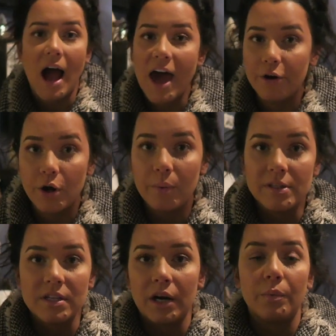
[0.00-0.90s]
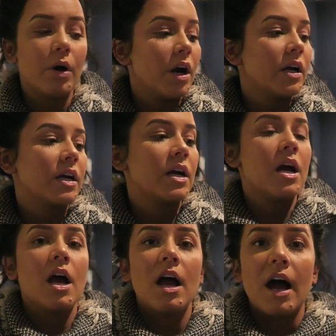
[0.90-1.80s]
I don't know what's gonna work.
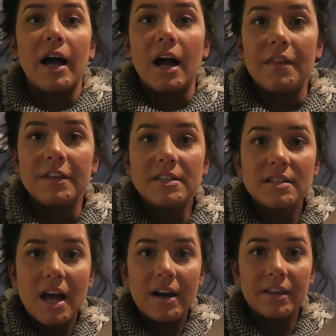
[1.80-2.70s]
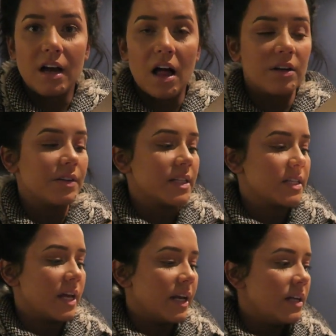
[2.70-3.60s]
I got this is kind of the color that's
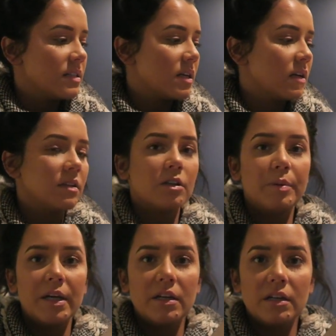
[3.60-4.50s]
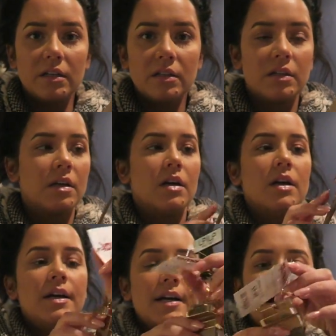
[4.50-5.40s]
in it a little bit.
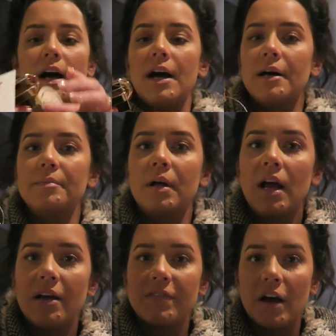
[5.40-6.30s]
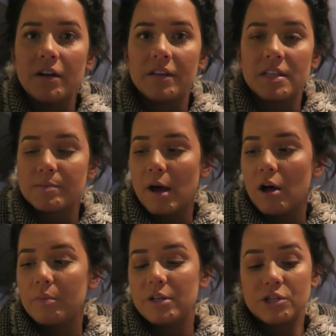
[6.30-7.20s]
um I found this
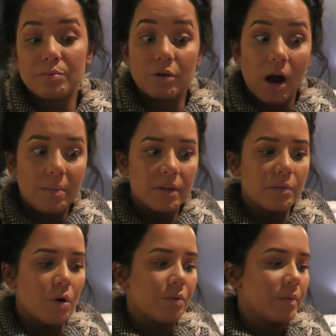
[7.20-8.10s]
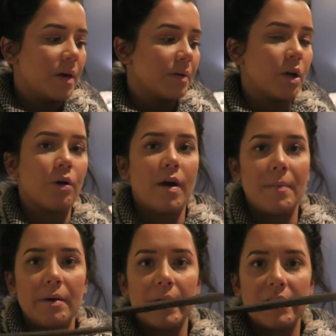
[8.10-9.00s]
belt, which probably won't be able to go
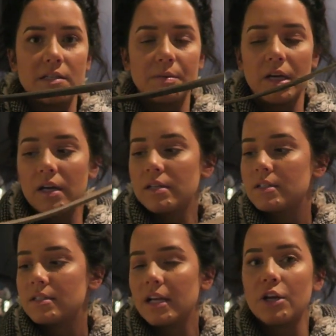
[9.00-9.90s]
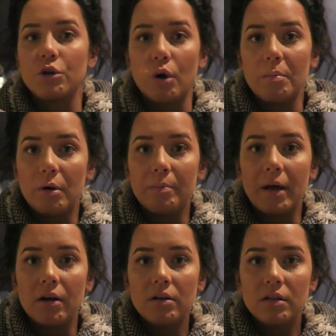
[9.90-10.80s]
around my waist because it's like a normal
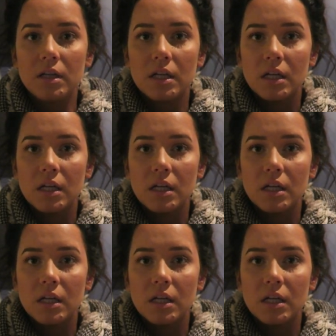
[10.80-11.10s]
belt.